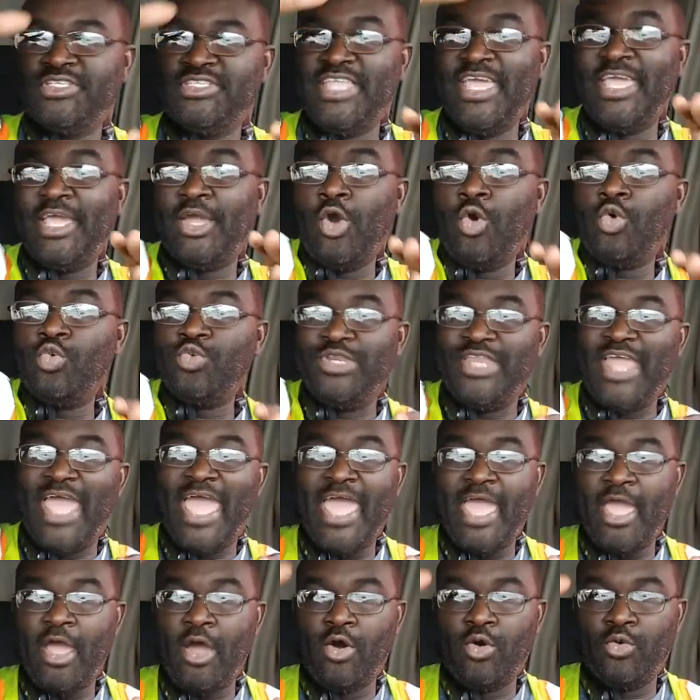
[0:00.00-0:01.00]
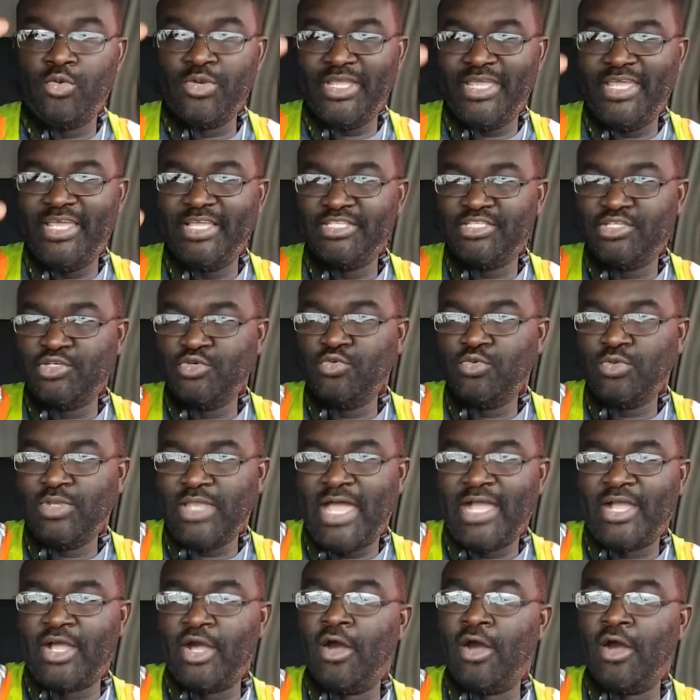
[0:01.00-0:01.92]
they go down into like